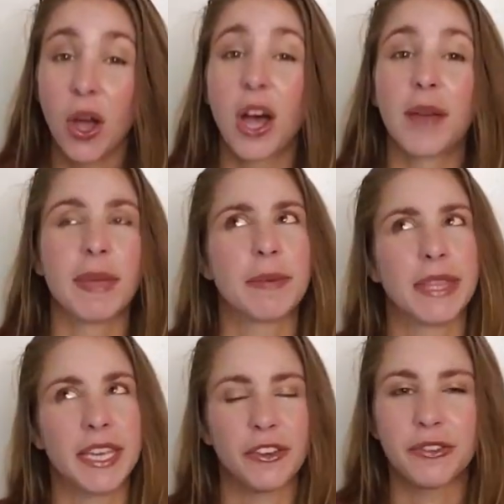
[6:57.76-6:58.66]
on maybe
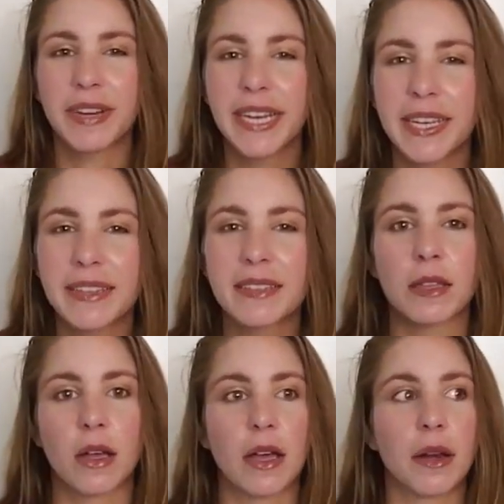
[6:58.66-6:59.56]
the ingredients,
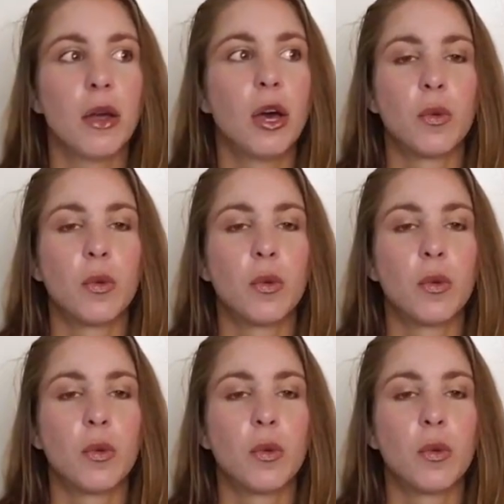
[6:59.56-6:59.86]
on